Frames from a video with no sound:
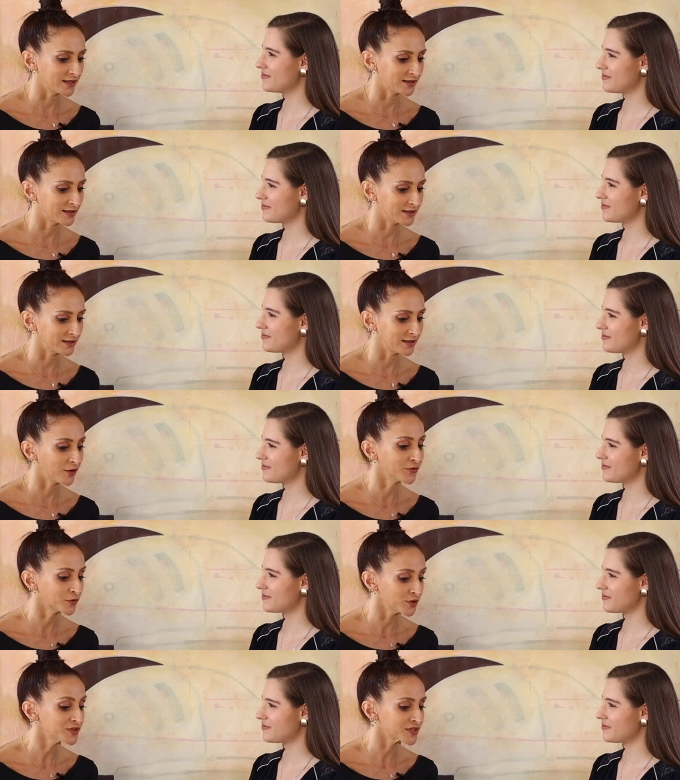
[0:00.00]
Speaker 1: And uh, of
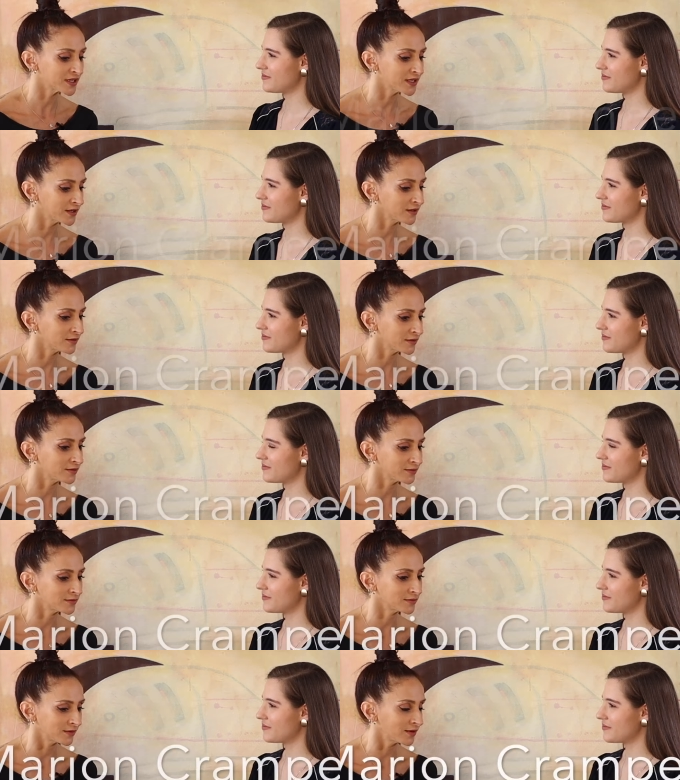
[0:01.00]
course,
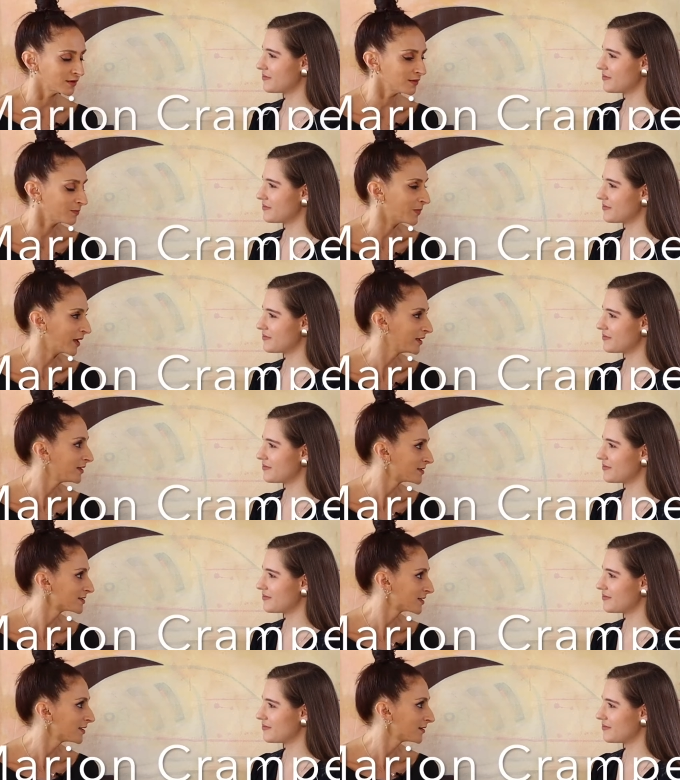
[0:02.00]
pain
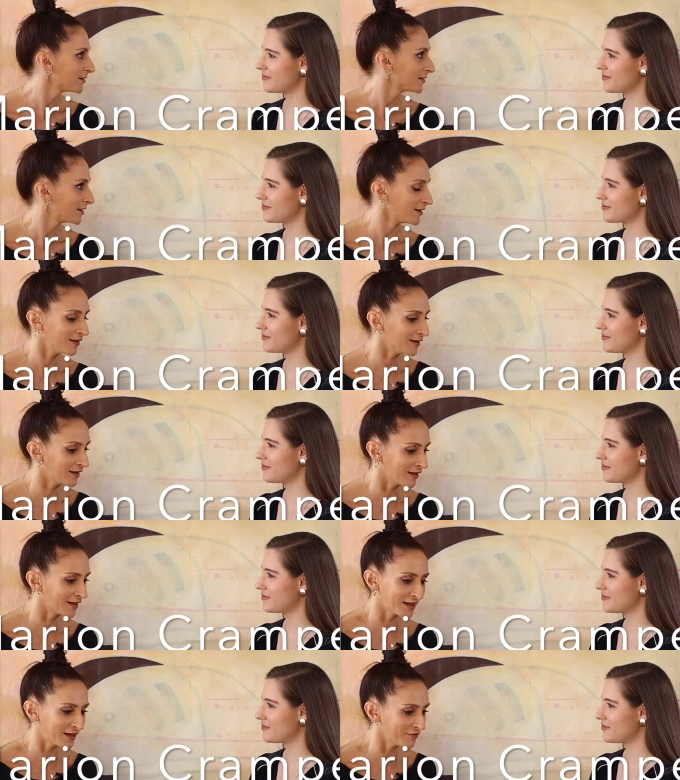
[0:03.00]
is
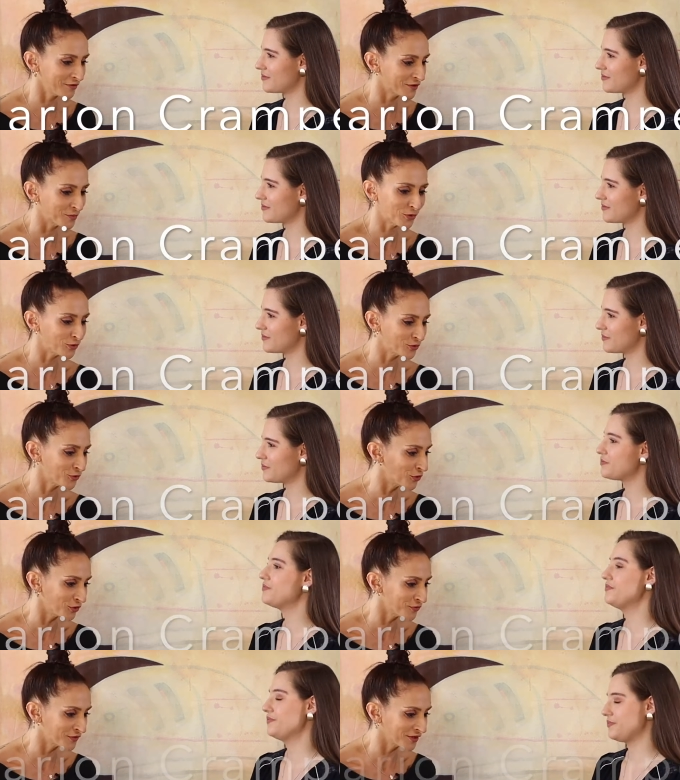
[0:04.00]
like inevitable. You're
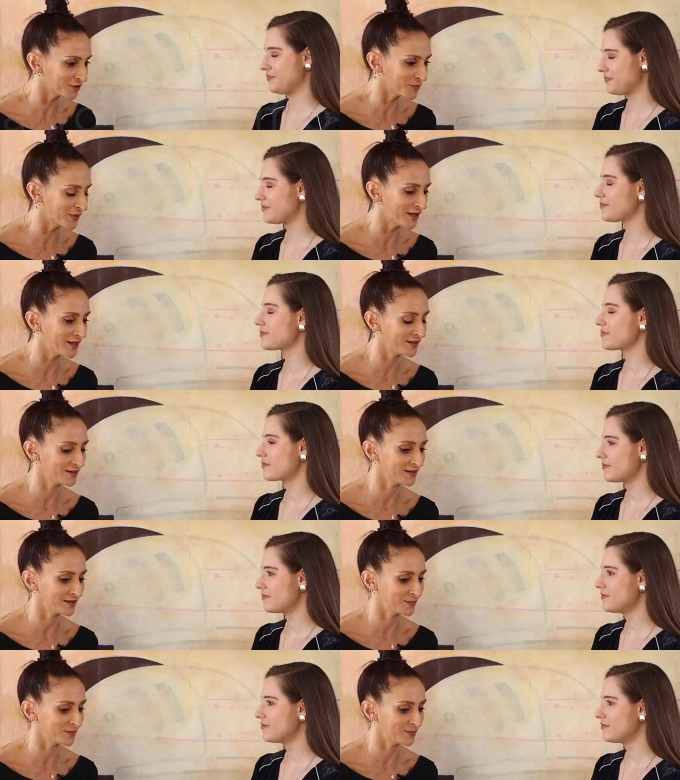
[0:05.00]
gonna feel mm. the pain